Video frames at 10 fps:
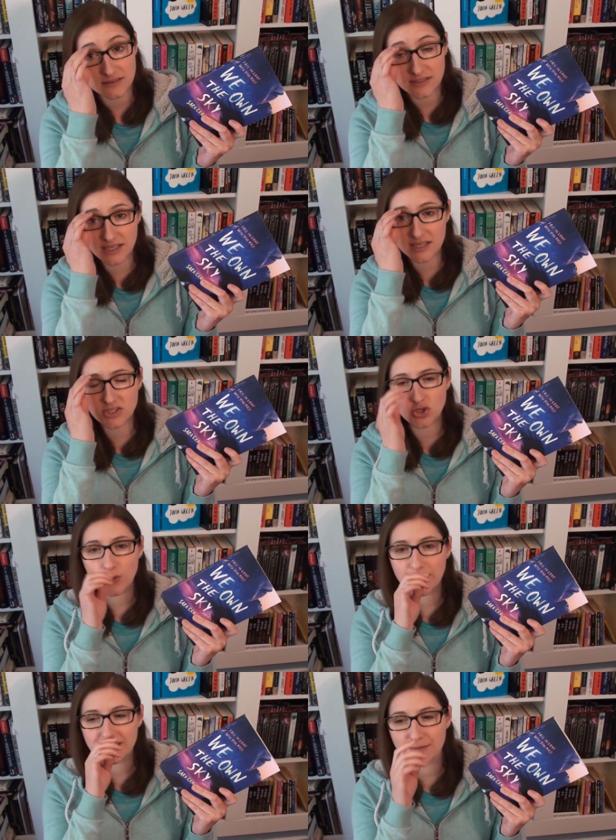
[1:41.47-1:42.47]
did
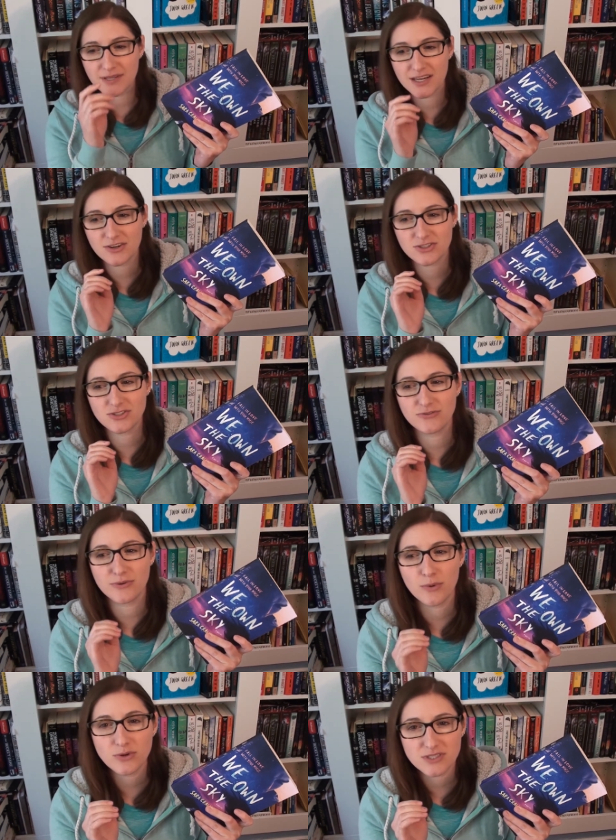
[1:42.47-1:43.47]
enjoy some of the characters.
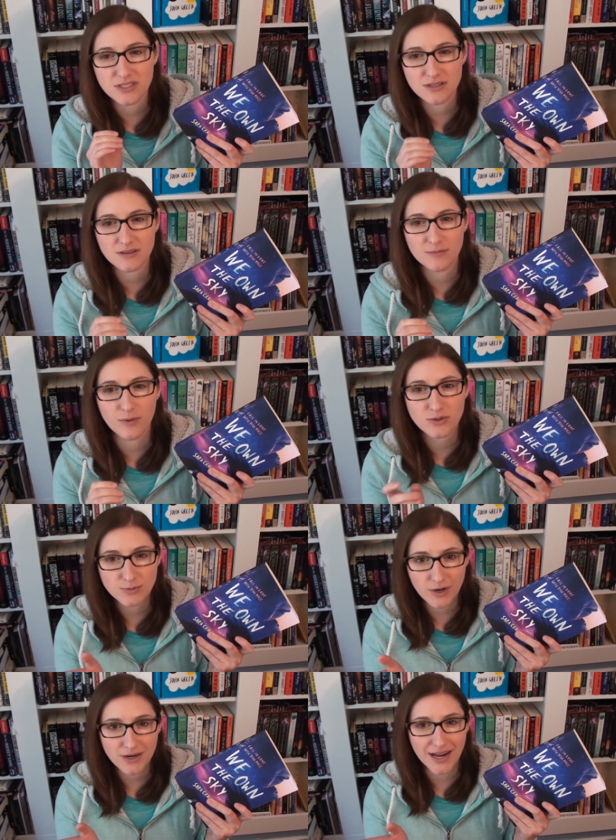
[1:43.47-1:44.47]
For most the
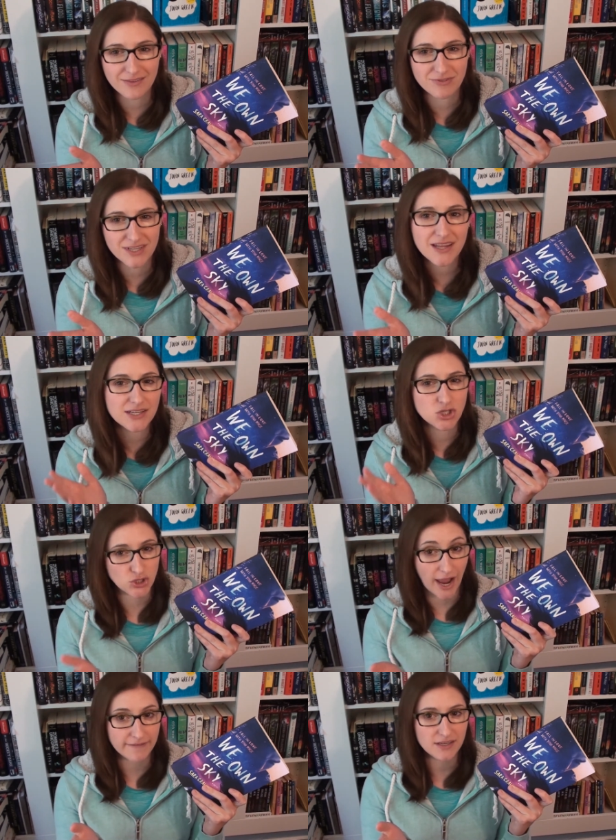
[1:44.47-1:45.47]
most part, I really liked
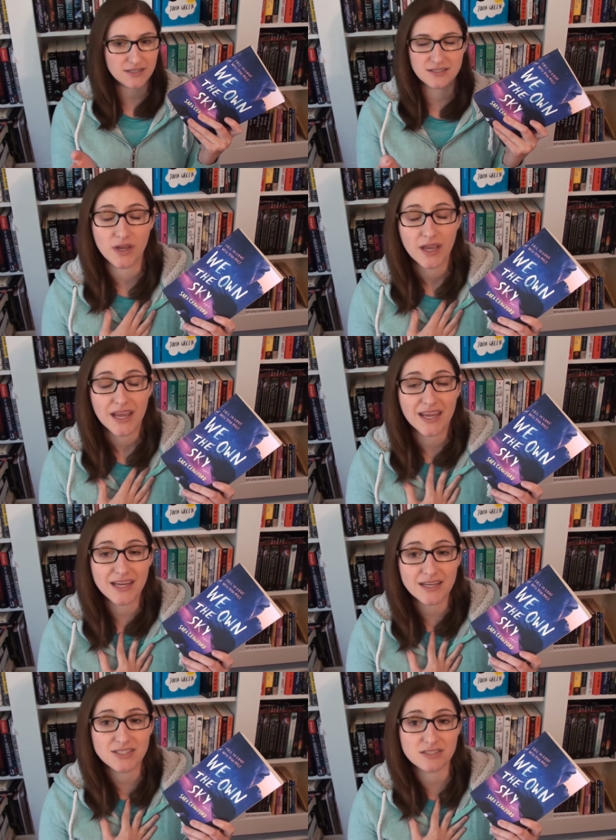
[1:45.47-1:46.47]
Travis.
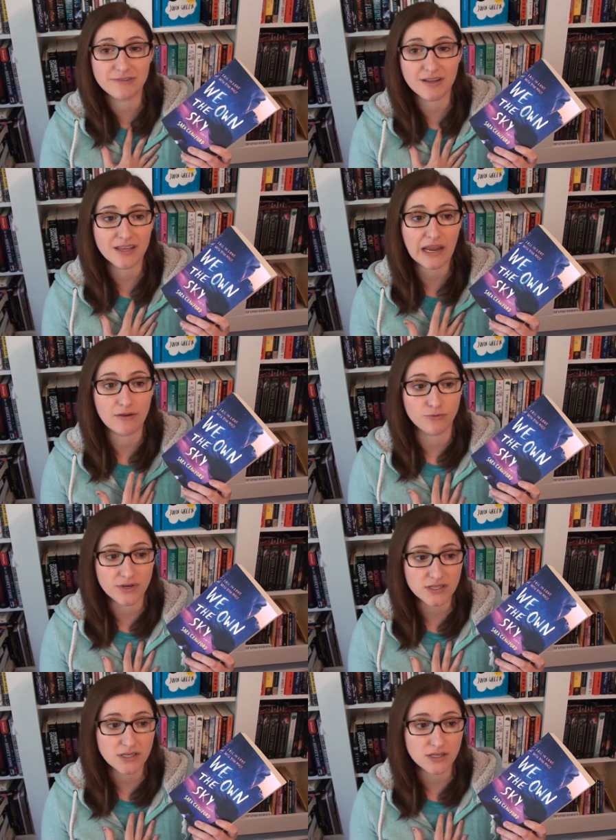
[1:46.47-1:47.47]
He just felt like a
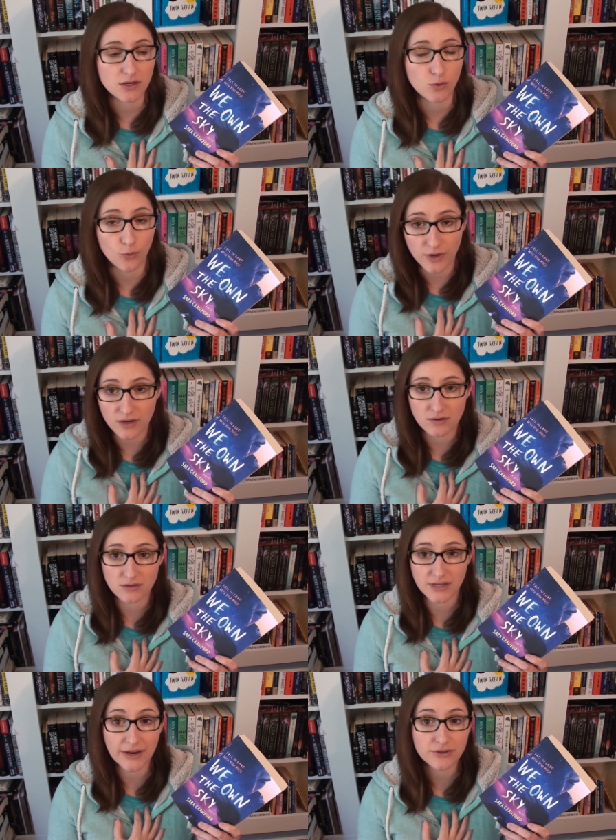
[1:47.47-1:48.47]
really
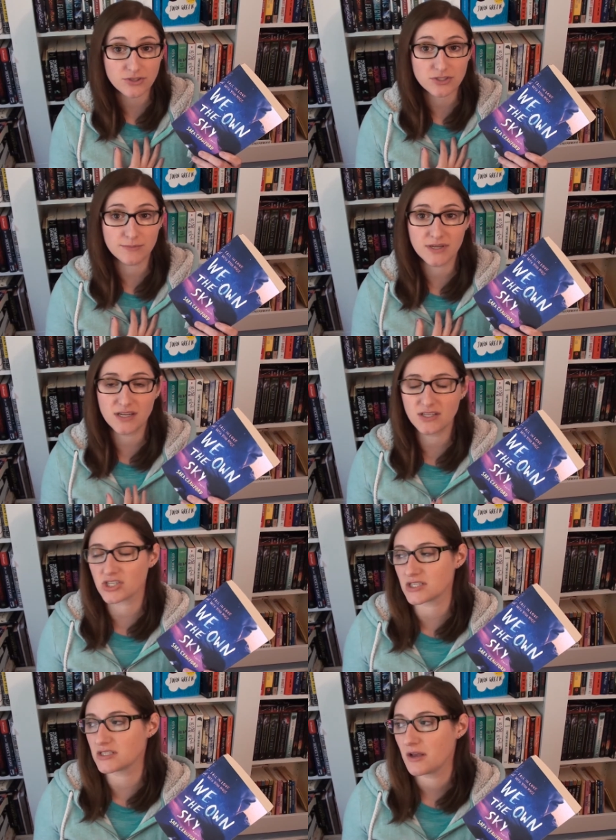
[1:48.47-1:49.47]
real character to me.
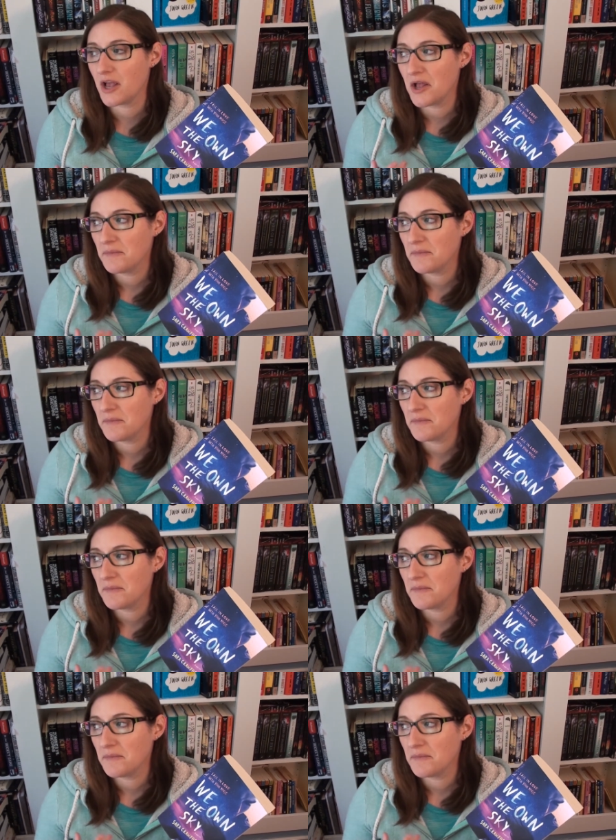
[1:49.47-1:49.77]
Just